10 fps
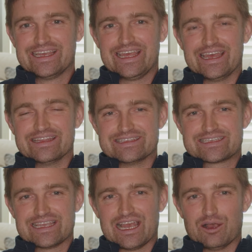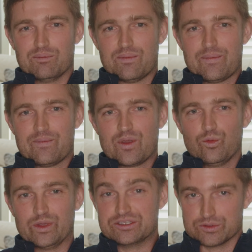And um,
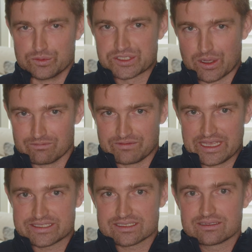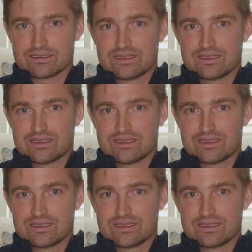we do also invest.